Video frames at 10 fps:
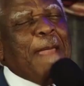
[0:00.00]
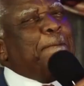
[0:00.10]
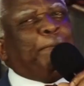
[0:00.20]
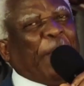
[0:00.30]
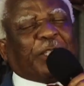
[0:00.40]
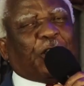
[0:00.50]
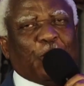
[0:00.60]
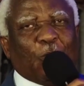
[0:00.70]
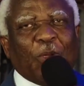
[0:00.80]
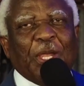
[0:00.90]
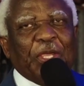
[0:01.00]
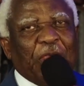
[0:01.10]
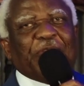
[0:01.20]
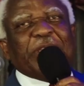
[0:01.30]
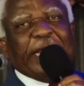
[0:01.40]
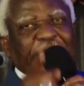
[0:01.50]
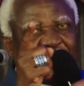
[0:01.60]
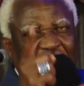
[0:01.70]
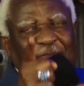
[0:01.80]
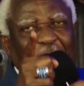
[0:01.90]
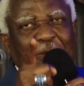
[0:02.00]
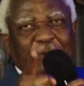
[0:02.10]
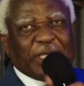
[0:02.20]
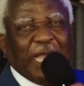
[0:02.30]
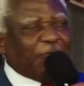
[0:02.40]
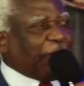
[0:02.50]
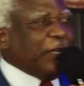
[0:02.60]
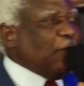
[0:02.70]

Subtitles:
I bet you, even the devil himself